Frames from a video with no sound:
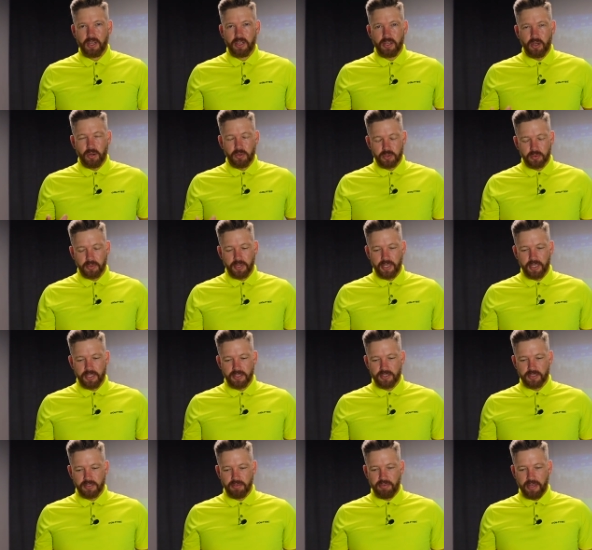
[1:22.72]
golf swing
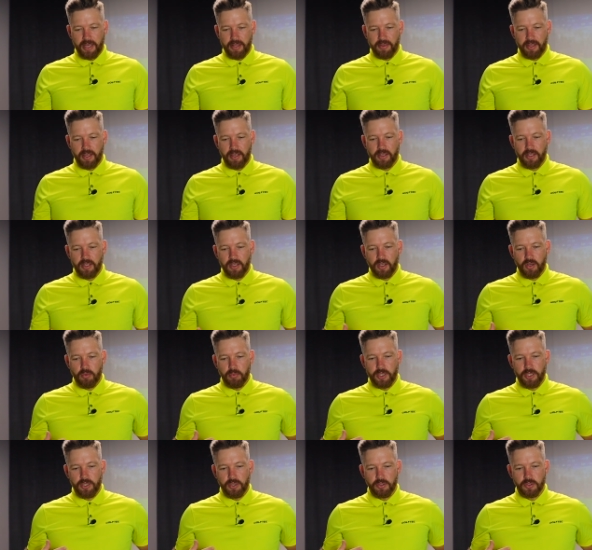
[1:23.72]
is the fact that
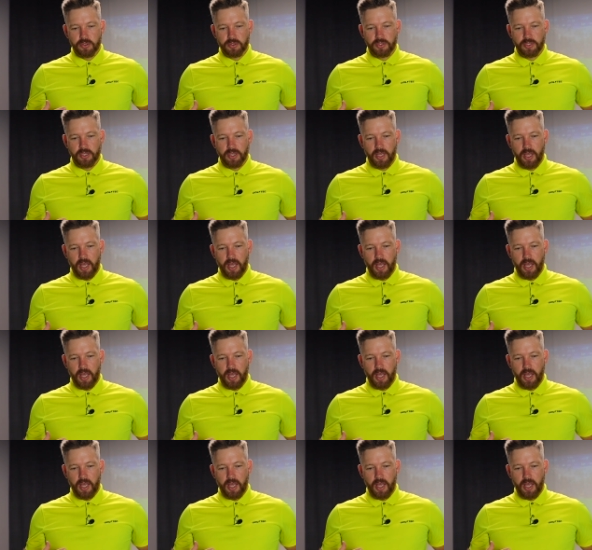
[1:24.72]
we use